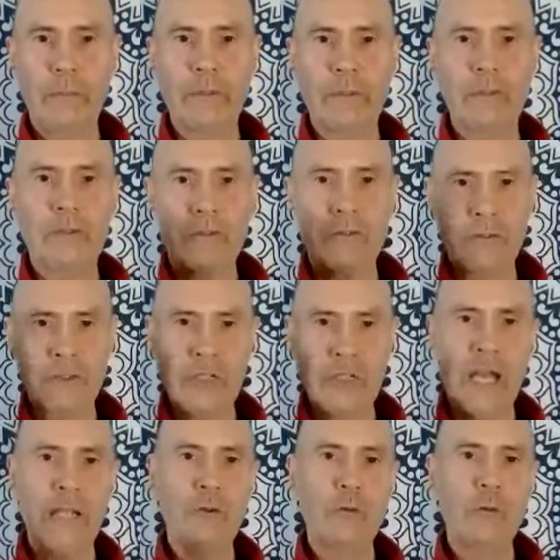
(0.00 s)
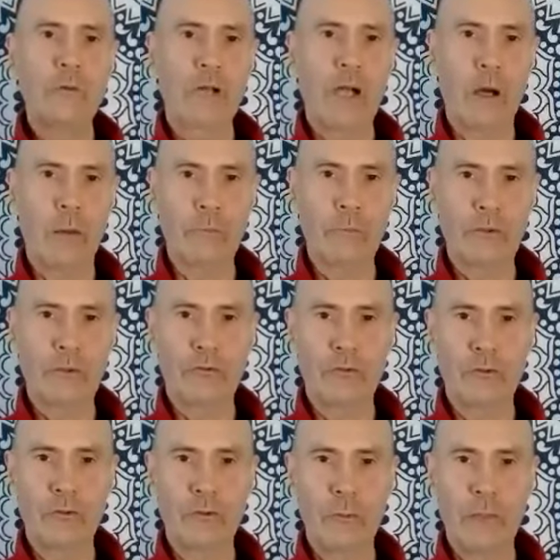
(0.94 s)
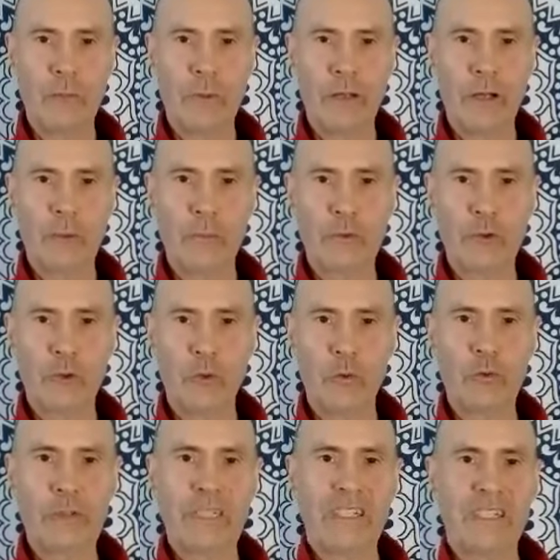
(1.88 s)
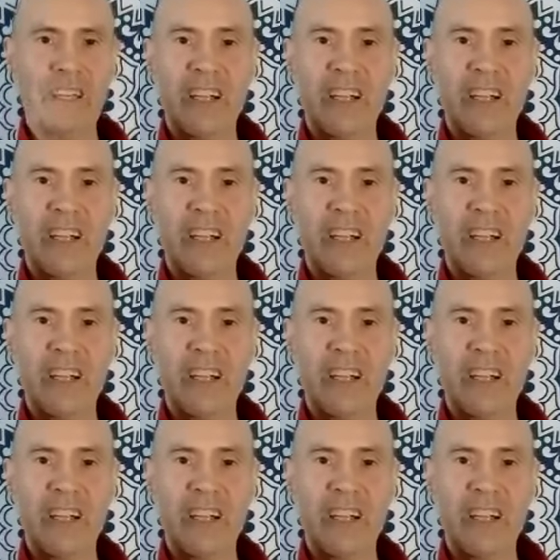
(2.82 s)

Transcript: It's because a channel comes through me when I'm talking.